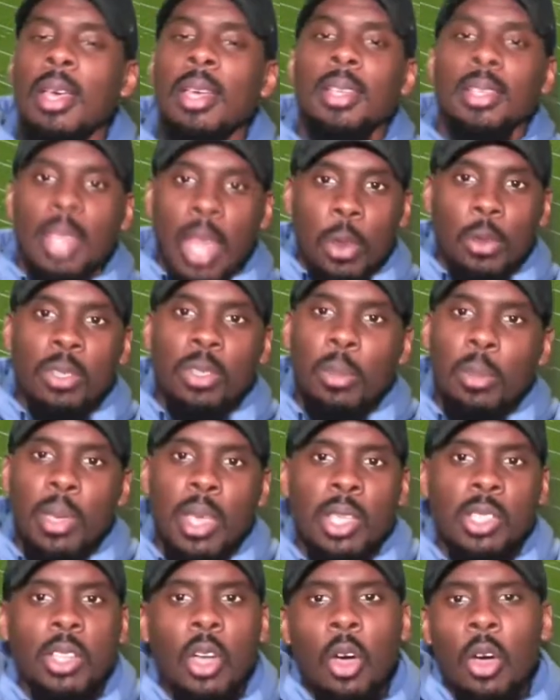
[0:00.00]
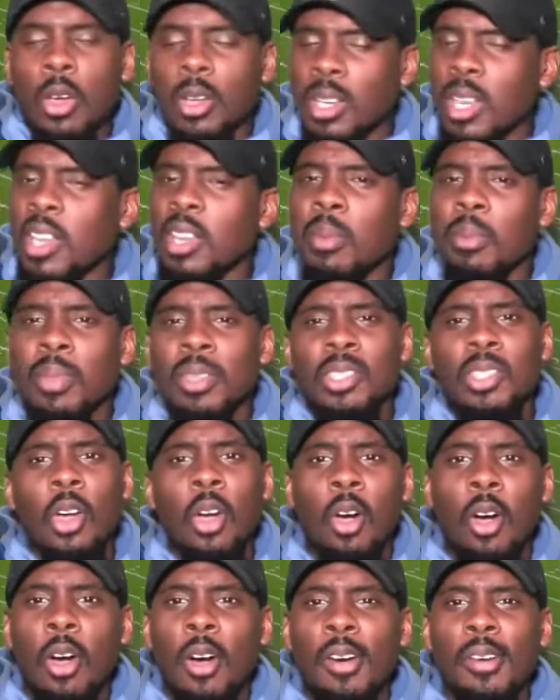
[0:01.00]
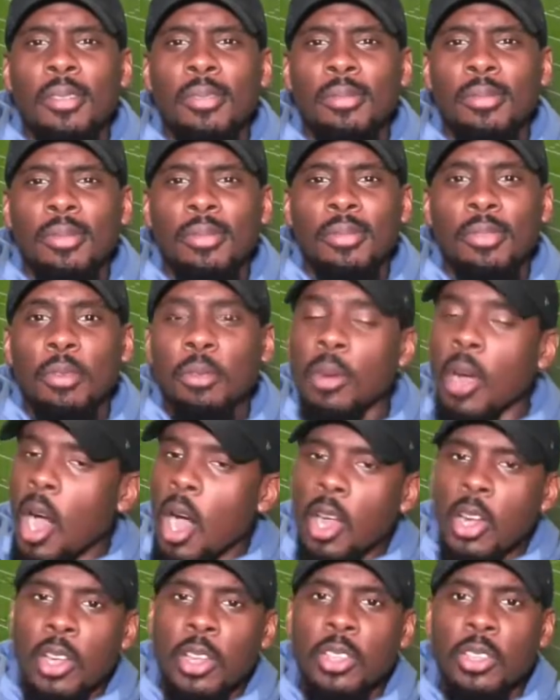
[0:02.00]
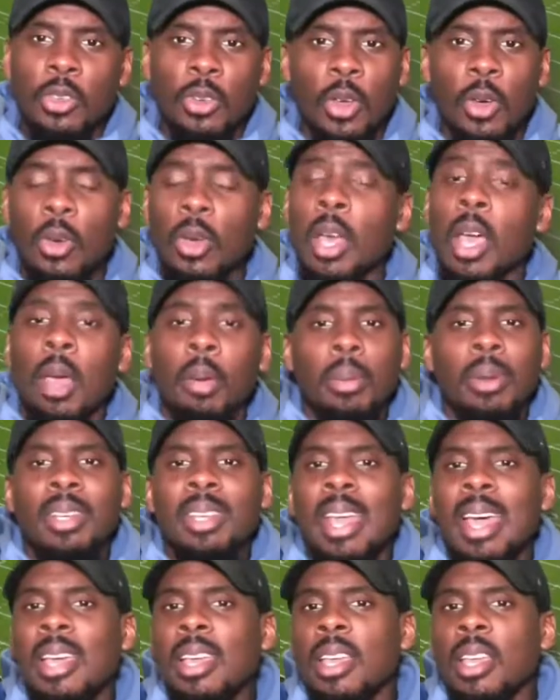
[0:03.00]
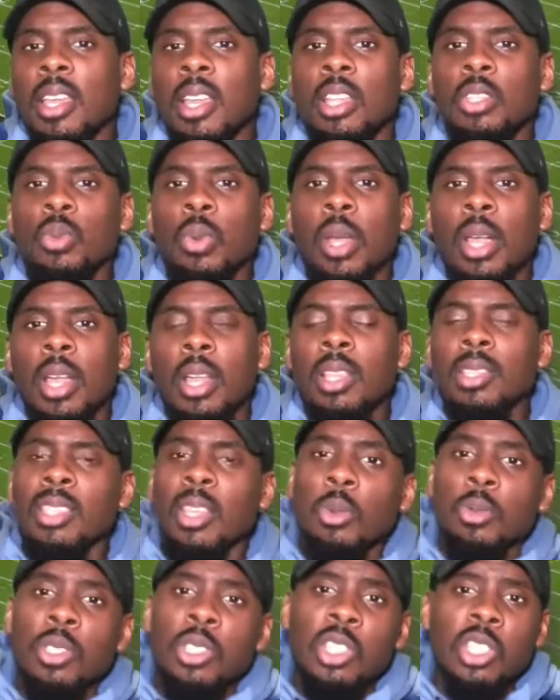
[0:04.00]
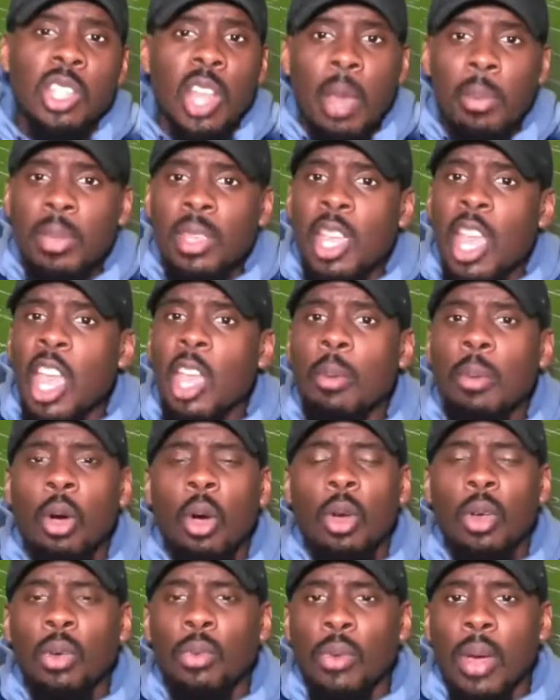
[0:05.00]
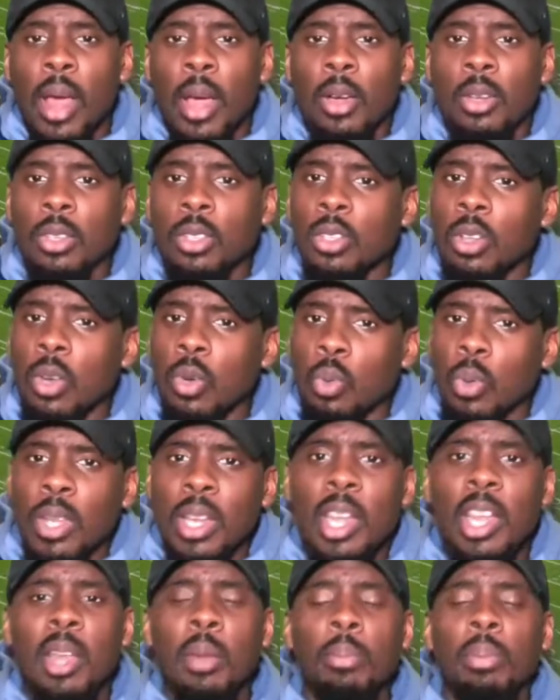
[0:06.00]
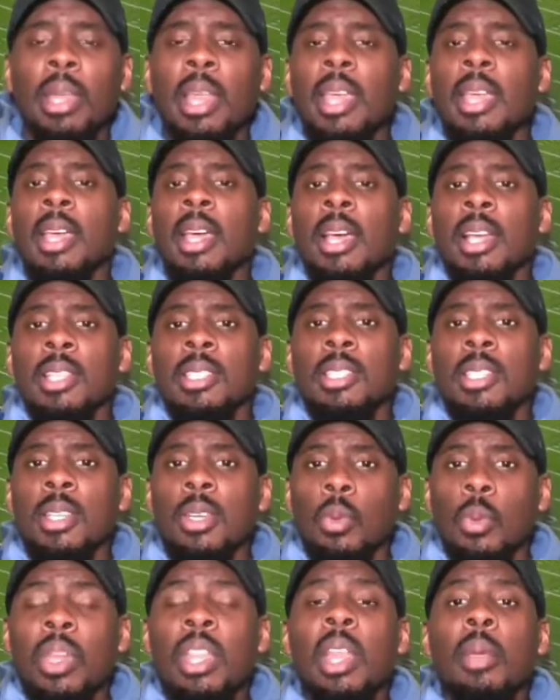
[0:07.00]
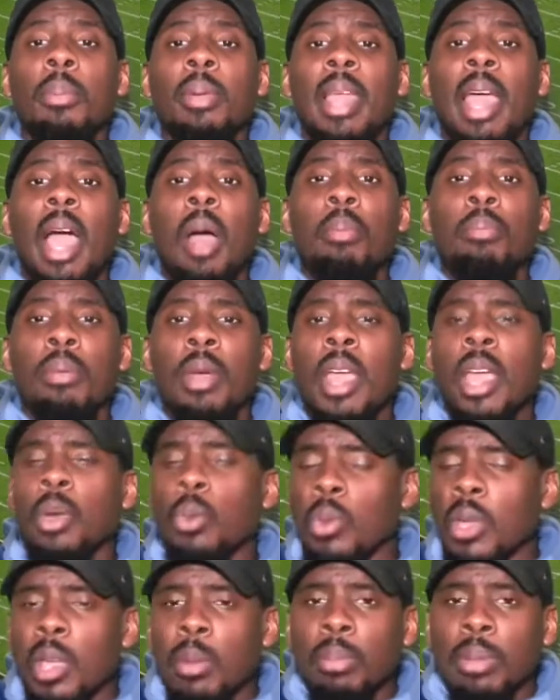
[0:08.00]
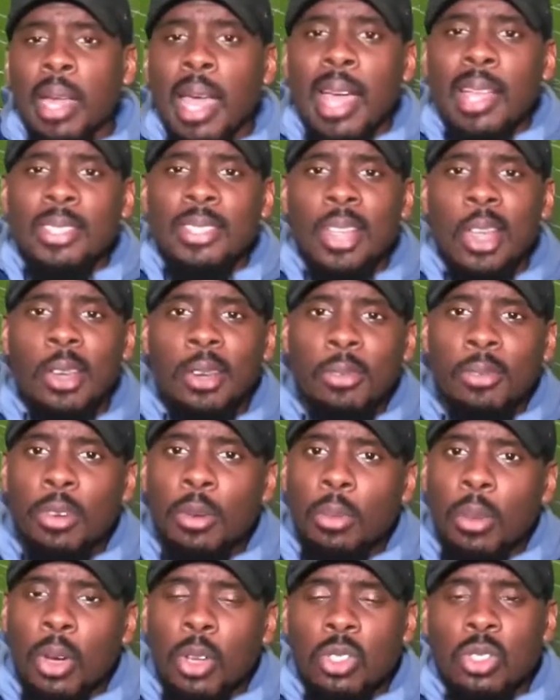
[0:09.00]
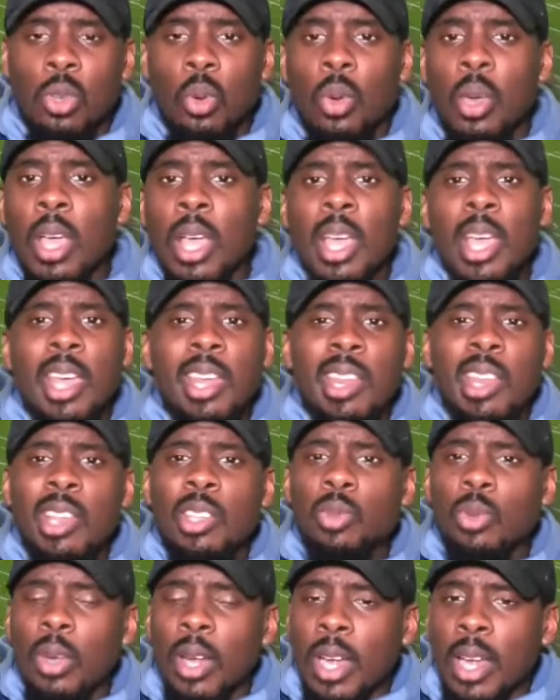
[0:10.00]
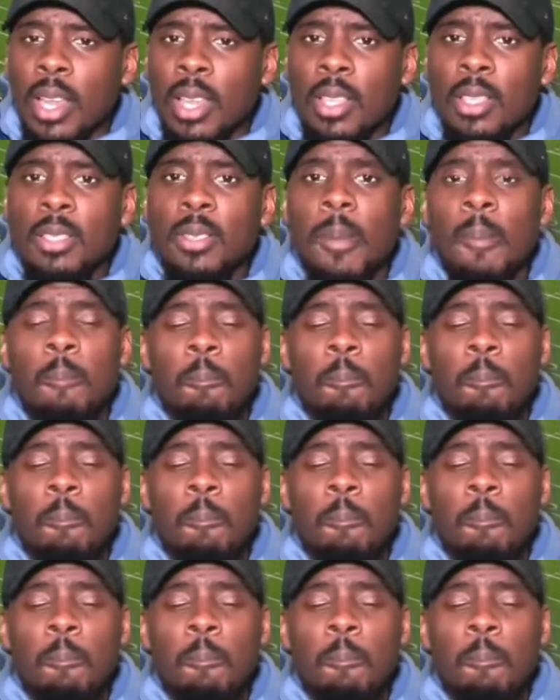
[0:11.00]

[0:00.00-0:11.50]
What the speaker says: That was a BS call. And then the missed call from Goddard, you know, but that it is what it is. It was a sloppy game all around. You know, we didn't play our brand, we didn't play our style of football. So it is what it is.